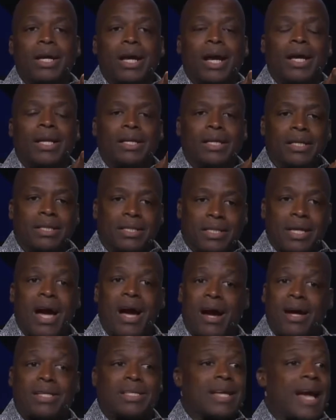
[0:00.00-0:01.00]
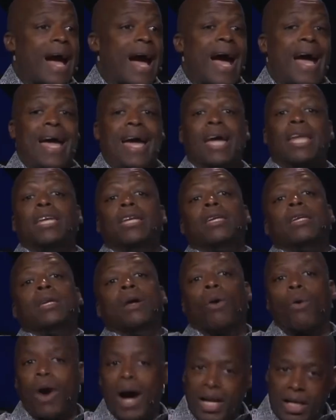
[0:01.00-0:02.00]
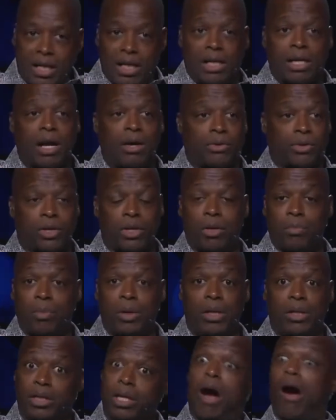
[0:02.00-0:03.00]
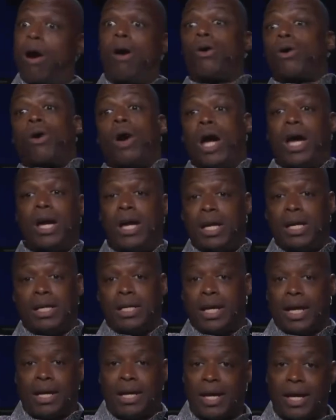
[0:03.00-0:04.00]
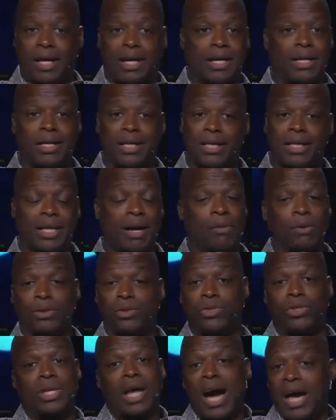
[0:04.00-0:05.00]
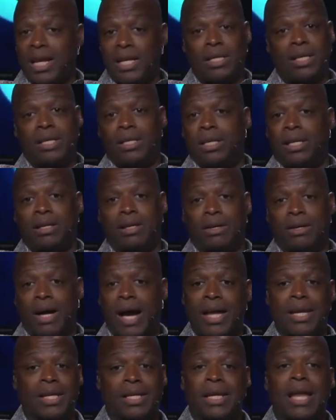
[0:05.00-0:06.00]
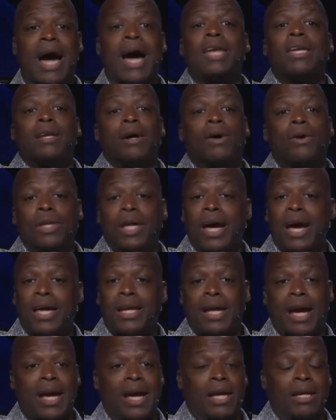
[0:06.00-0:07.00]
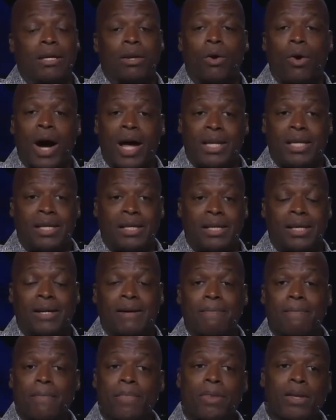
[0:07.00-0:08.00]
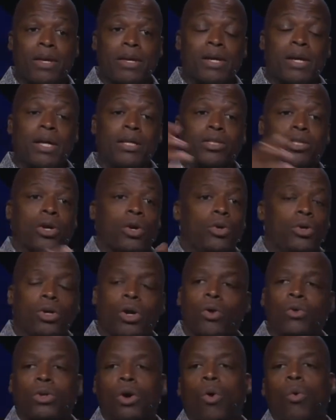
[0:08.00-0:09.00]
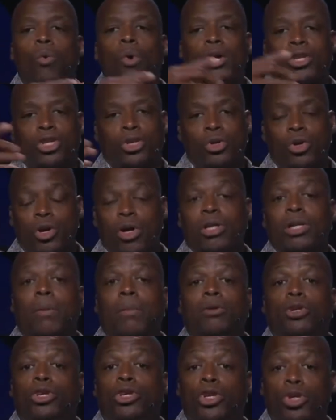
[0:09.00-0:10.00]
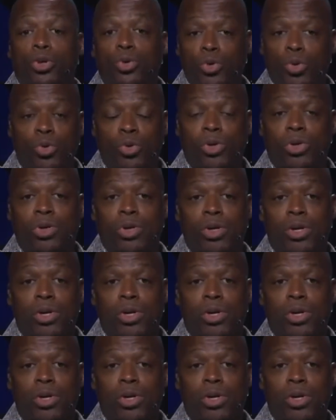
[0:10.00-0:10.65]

and desires. I had no idea I was going to be Darrell Green. That was not in the deal. I did not know that. I had no idea. And so you don't know what you're going to do,